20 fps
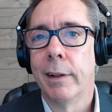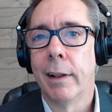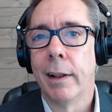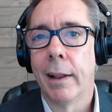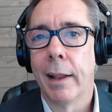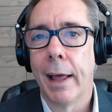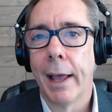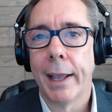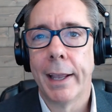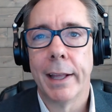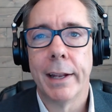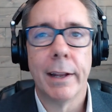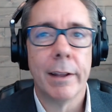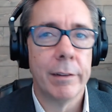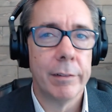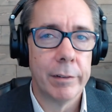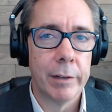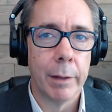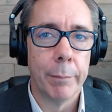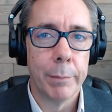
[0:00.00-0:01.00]
like an
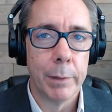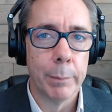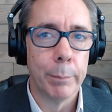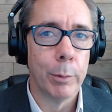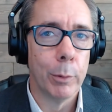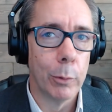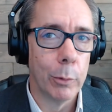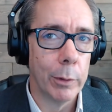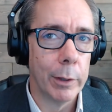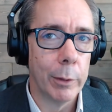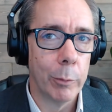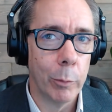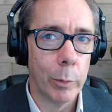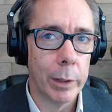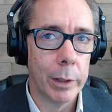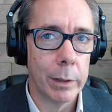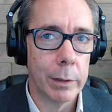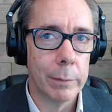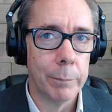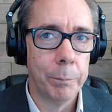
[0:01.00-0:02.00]
exempt employee
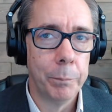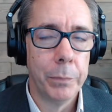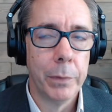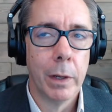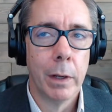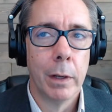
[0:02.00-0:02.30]
will,